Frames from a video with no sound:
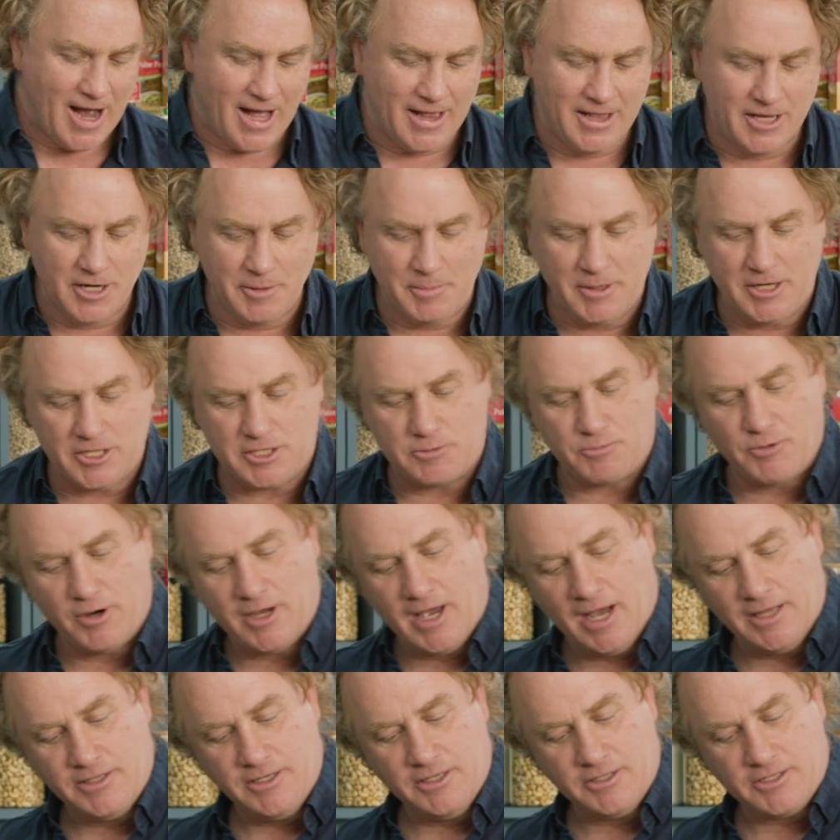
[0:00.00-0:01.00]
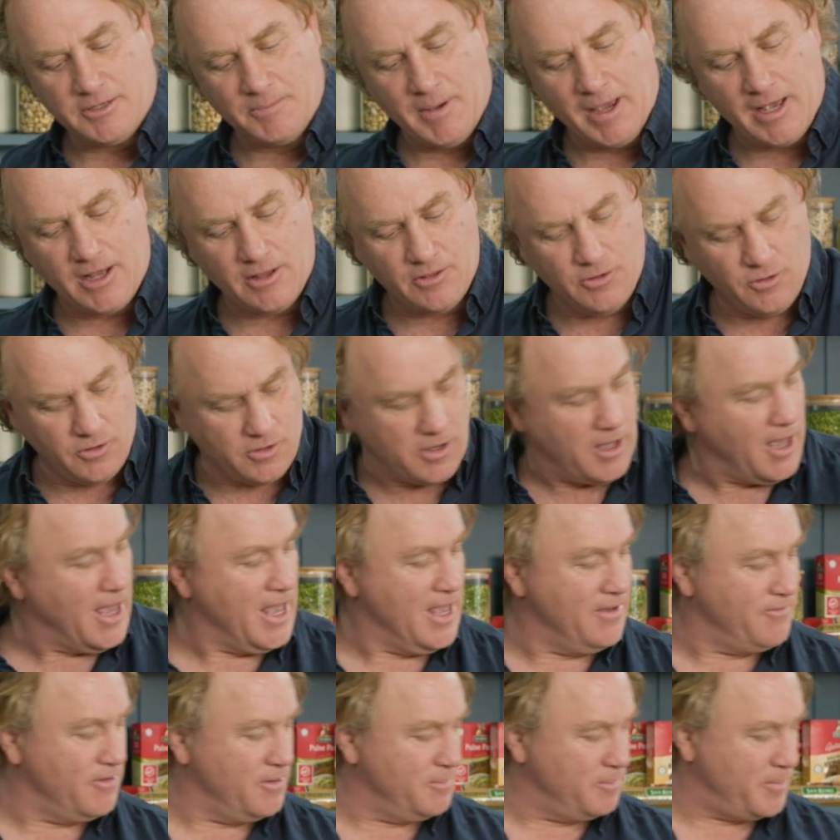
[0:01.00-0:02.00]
A little bit of spring onion to make it look even